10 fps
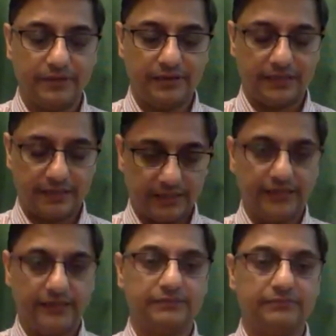an, a
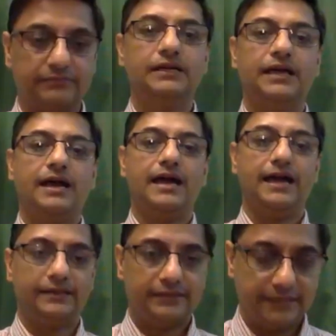kingdom
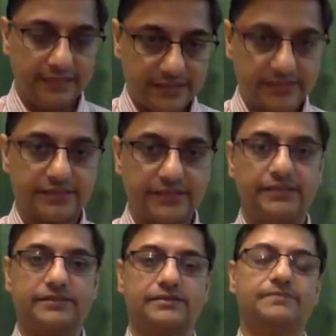and these
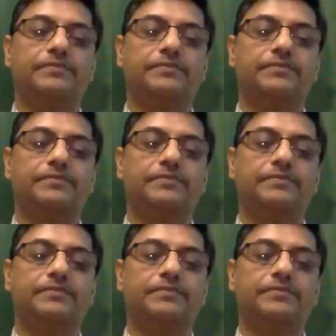cities.